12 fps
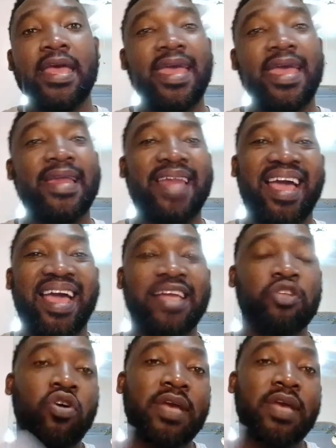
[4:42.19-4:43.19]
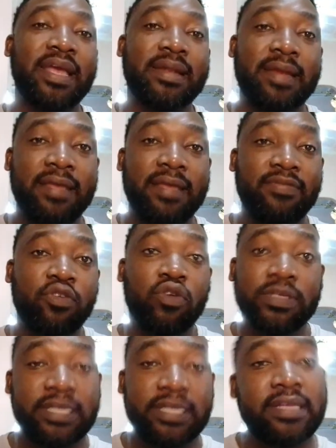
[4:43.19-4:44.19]
and I talk at length
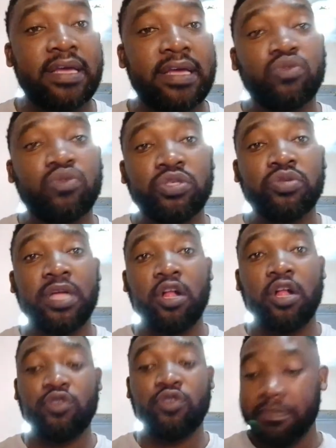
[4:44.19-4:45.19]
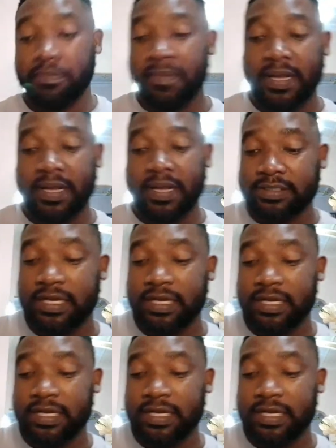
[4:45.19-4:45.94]
concerning that, which will help you implement.